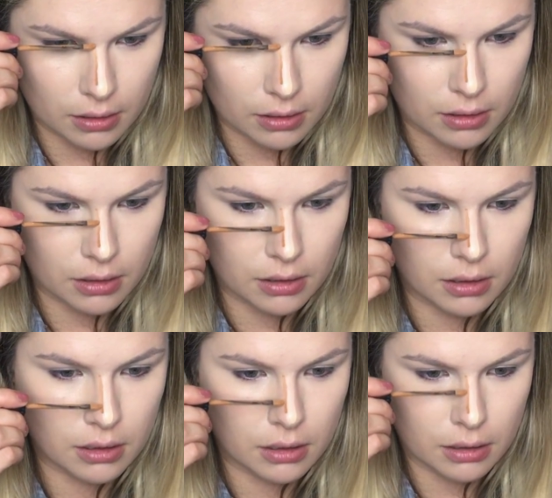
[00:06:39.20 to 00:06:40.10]

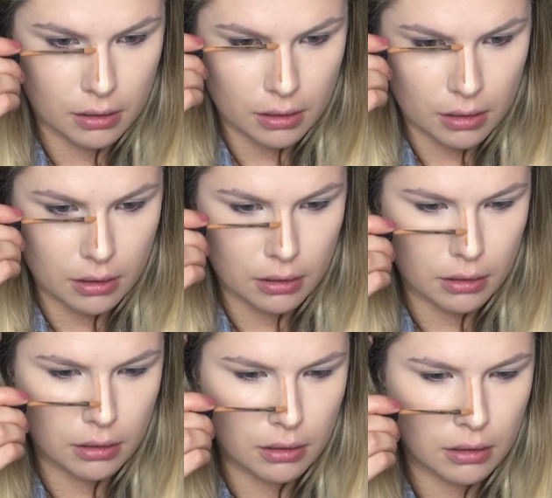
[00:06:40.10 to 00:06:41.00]

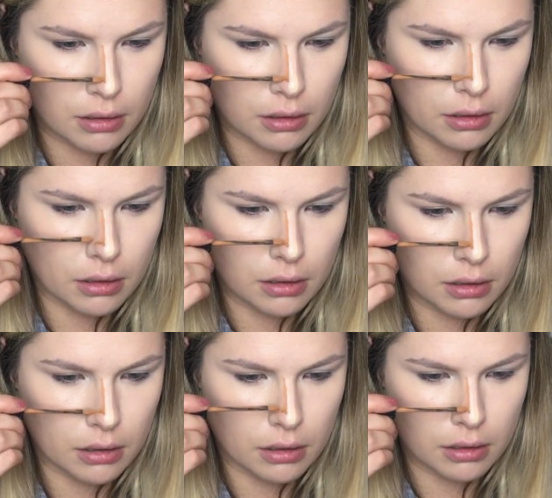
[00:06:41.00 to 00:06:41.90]
(no one is talking)